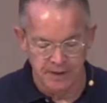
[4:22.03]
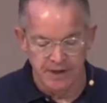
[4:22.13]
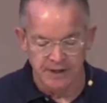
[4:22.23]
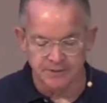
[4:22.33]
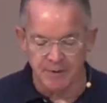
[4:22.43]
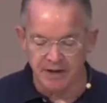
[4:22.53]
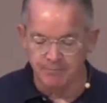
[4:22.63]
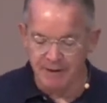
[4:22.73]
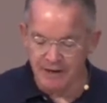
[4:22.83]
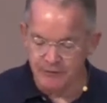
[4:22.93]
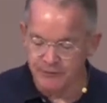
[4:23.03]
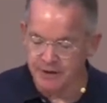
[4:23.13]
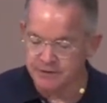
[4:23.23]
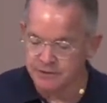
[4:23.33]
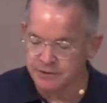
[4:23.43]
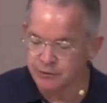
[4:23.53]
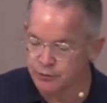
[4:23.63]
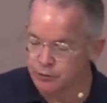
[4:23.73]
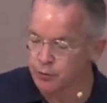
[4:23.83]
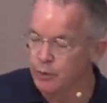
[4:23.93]
is made manifest
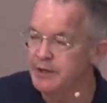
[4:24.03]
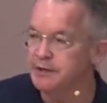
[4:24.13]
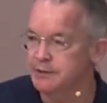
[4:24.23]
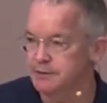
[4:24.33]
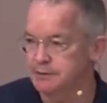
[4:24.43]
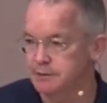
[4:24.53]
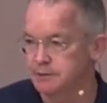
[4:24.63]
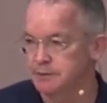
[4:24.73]
through weakness.